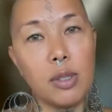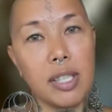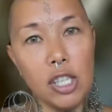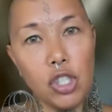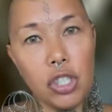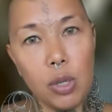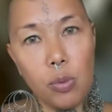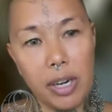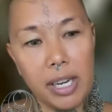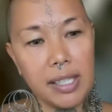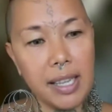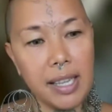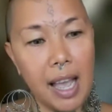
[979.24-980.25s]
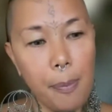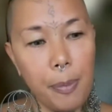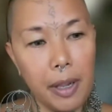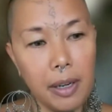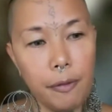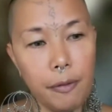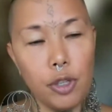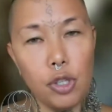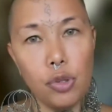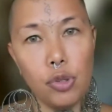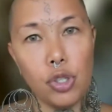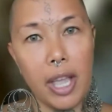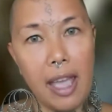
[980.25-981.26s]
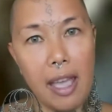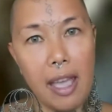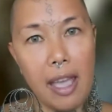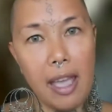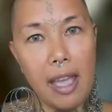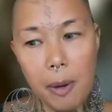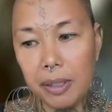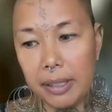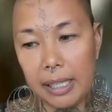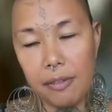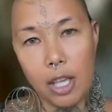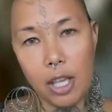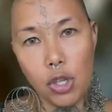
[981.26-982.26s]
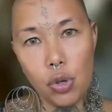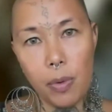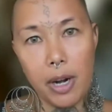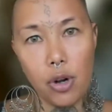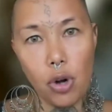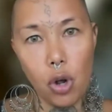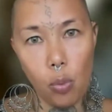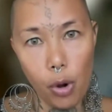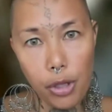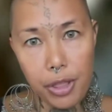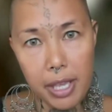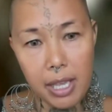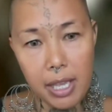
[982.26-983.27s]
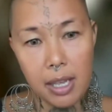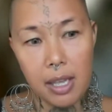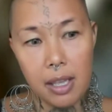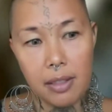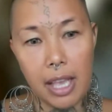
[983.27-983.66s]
essentially what has happened for you to ever believe that you are not worthy,